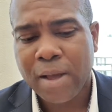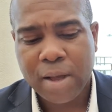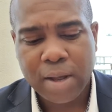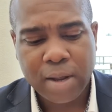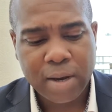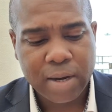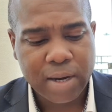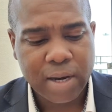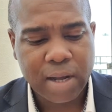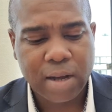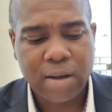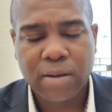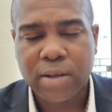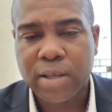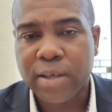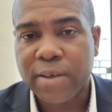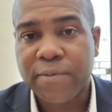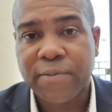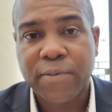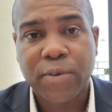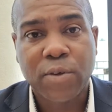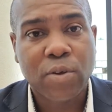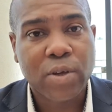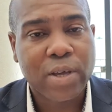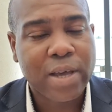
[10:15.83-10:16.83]
Now, if
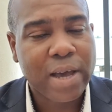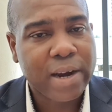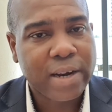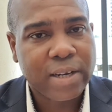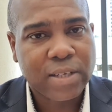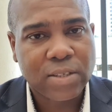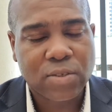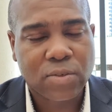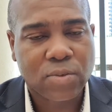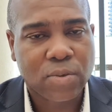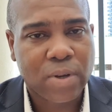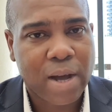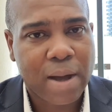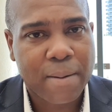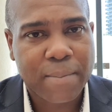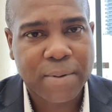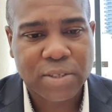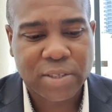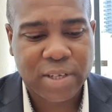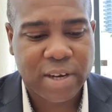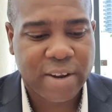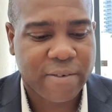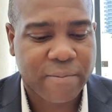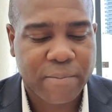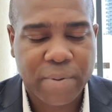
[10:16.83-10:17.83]
you get into
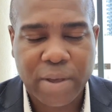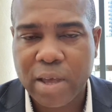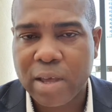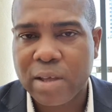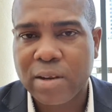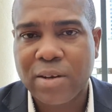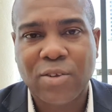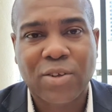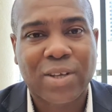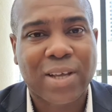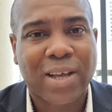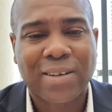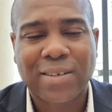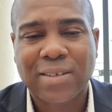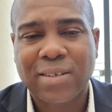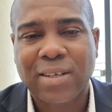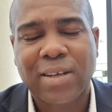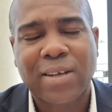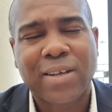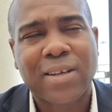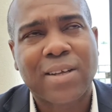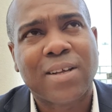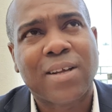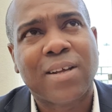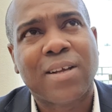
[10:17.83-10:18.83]
Amazon FBA,
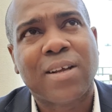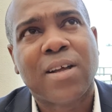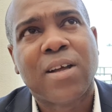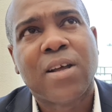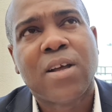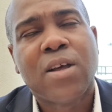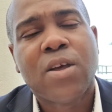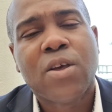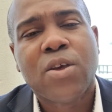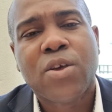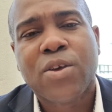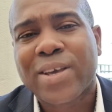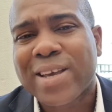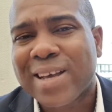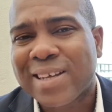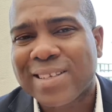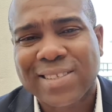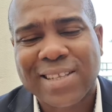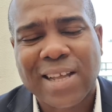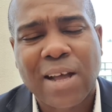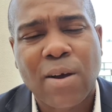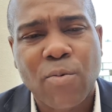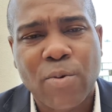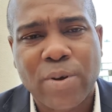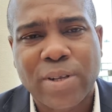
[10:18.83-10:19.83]
you can
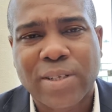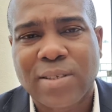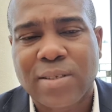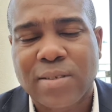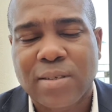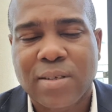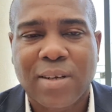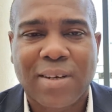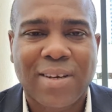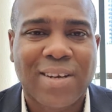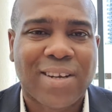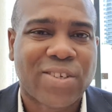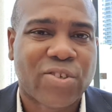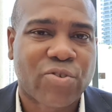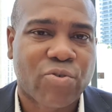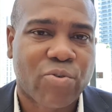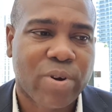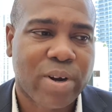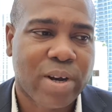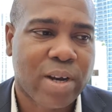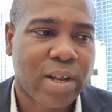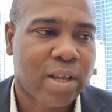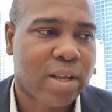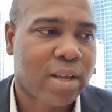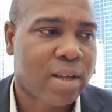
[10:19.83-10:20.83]
start with
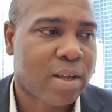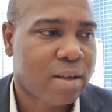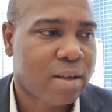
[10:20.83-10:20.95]
literally.